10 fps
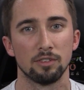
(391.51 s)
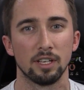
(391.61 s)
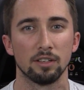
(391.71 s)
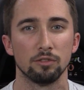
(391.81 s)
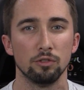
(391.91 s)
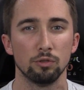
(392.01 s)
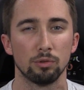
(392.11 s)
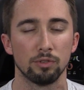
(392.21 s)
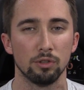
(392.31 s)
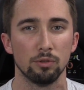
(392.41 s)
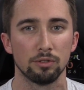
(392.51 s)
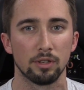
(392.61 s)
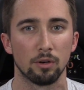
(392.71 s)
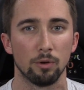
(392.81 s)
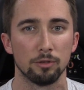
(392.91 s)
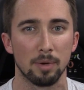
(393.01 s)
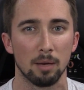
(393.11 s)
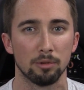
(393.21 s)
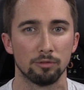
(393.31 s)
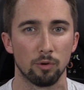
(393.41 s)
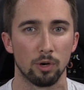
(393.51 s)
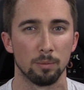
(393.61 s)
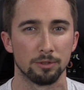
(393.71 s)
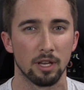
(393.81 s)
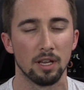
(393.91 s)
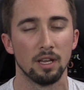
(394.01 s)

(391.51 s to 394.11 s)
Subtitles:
for the latest news, reviews, and our always popular forums.